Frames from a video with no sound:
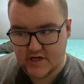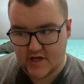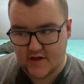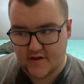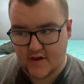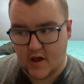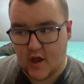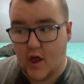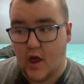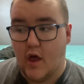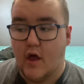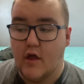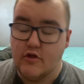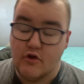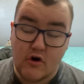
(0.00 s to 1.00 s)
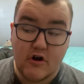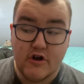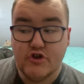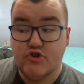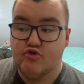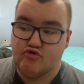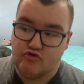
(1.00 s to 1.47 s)
And he's like, Dark
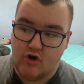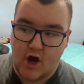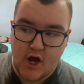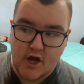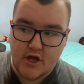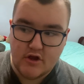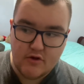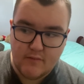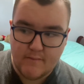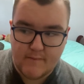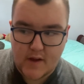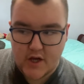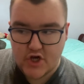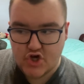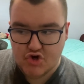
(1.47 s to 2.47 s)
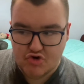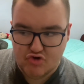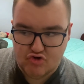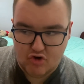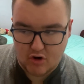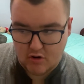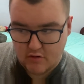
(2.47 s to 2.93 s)
is trying to make sure
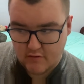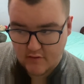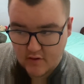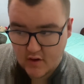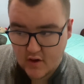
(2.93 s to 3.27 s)
Star